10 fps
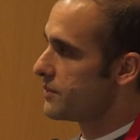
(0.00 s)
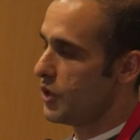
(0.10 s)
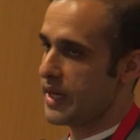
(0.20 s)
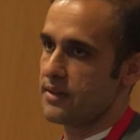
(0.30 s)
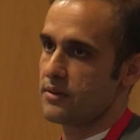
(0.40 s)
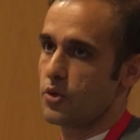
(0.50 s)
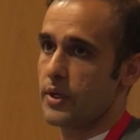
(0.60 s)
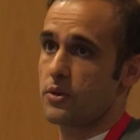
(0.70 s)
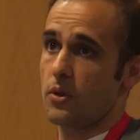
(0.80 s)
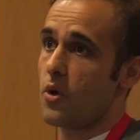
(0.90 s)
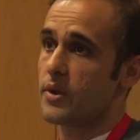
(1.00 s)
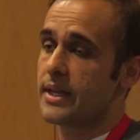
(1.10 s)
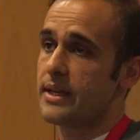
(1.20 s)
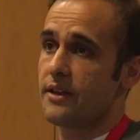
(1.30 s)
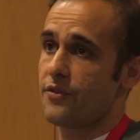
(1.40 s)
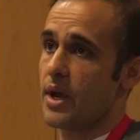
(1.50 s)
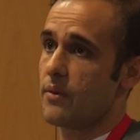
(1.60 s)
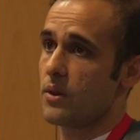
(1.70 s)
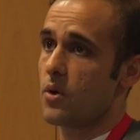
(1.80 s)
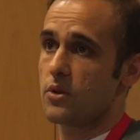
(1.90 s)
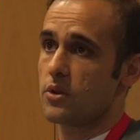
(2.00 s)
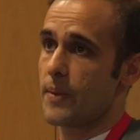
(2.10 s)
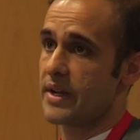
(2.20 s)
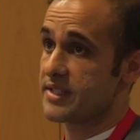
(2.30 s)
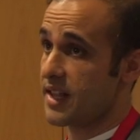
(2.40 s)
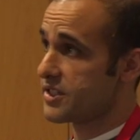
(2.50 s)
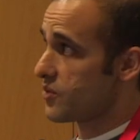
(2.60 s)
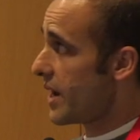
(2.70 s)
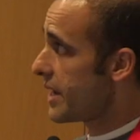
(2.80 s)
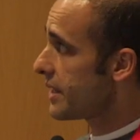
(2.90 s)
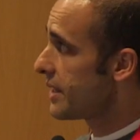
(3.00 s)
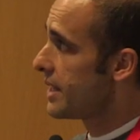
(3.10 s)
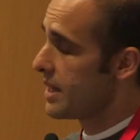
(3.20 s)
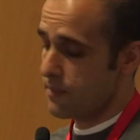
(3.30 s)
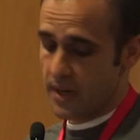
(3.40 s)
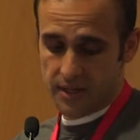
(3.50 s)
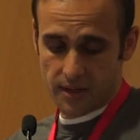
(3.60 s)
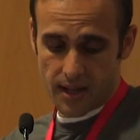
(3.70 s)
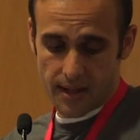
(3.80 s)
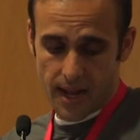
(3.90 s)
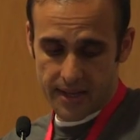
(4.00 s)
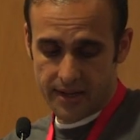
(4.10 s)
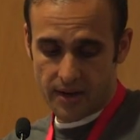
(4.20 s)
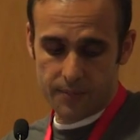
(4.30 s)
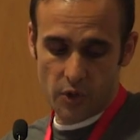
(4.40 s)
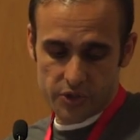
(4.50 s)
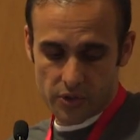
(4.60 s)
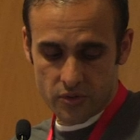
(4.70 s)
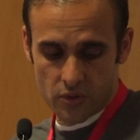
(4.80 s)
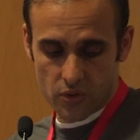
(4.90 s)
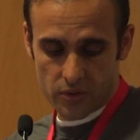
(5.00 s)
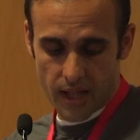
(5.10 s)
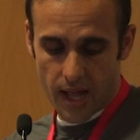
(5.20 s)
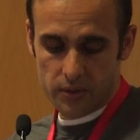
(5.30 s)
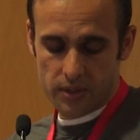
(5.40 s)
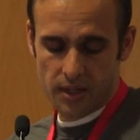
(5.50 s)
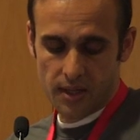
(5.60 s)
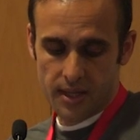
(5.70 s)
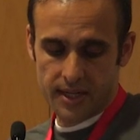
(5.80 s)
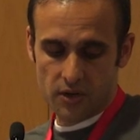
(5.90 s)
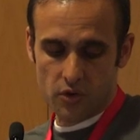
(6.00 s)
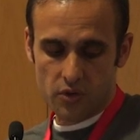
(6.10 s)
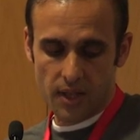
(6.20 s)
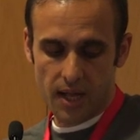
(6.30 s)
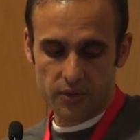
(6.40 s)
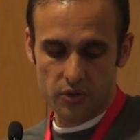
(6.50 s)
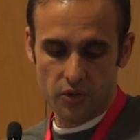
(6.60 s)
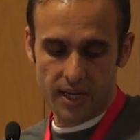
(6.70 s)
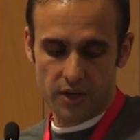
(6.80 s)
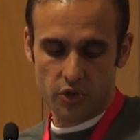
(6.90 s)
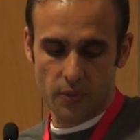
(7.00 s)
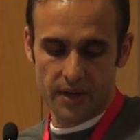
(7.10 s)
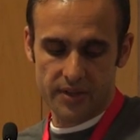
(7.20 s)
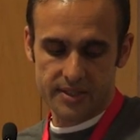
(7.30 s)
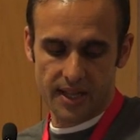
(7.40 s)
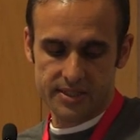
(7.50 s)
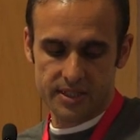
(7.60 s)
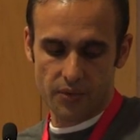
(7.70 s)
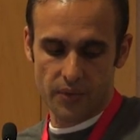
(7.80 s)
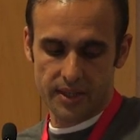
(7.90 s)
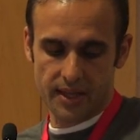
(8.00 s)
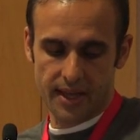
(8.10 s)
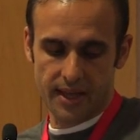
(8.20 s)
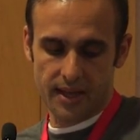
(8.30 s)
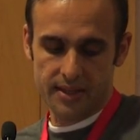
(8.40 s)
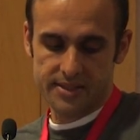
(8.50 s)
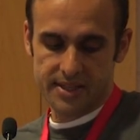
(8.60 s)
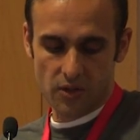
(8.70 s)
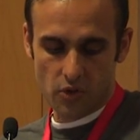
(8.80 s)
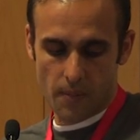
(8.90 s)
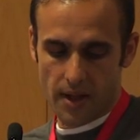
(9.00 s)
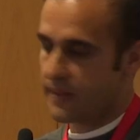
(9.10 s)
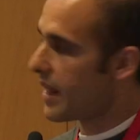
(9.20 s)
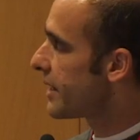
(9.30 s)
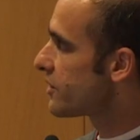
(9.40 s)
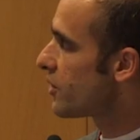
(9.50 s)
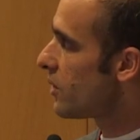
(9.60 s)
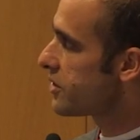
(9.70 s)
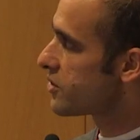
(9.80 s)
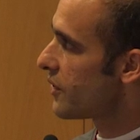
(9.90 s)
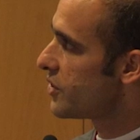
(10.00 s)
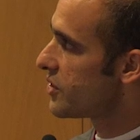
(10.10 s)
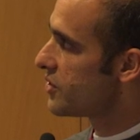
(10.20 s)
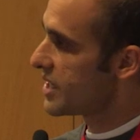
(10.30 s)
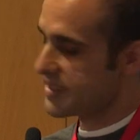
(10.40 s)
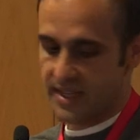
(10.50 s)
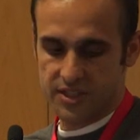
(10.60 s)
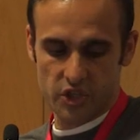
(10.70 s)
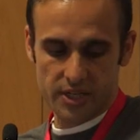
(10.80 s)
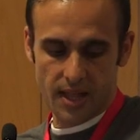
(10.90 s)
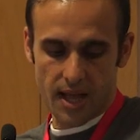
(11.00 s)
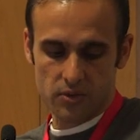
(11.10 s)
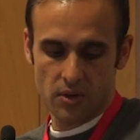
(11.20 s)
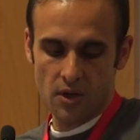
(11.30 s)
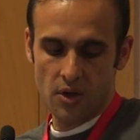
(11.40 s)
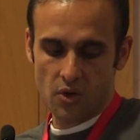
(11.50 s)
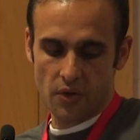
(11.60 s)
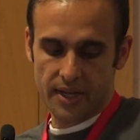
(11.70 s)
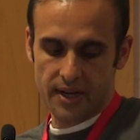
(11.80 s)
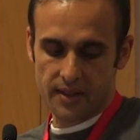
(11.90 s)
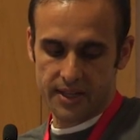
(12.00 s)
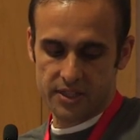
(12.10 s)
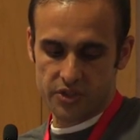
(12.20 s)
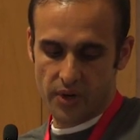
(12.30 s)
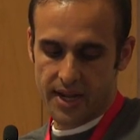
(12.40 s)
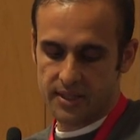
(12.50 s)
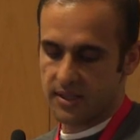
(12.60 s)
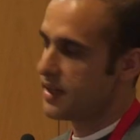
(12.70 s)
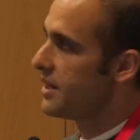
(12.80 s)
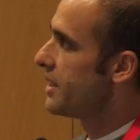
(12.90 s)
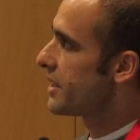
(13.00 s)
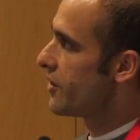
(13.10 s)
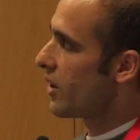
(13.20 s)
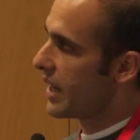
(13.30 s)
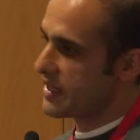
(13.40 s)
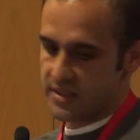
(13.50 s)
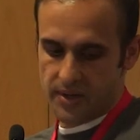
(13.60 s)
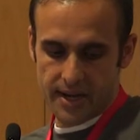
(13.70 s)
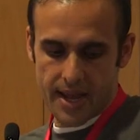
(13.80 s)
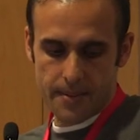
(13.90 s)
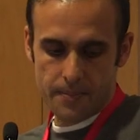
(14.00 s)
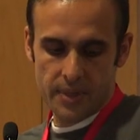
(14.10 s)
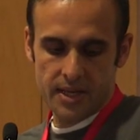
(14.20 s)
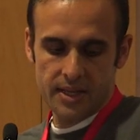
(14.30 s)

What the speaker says: You can do it locally if you have a local Kubernetes cluster running. But here I'm using Google Cloud. In Google Cloud, you get a Kubernetes cluster with a single command line tool. So you just say gcloud, container clusters create, give your cluster a name,